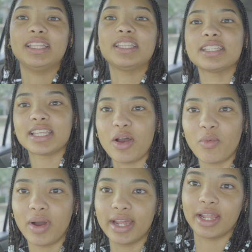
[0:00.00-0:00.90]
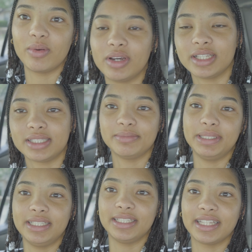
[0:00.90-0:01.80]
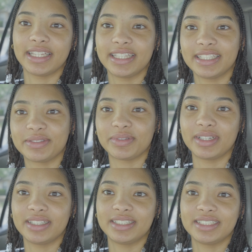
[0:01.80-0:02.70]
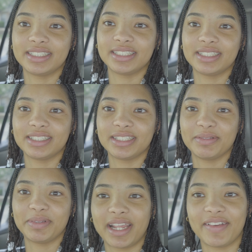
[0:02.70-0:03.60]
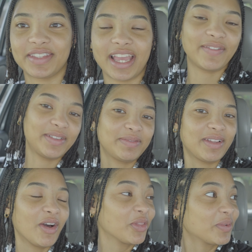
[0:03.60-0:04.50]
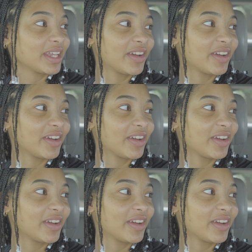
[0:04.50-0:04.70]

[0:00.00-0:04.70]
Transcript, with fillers: This is how wide I want it to be, like this wide. But I have to have it all the way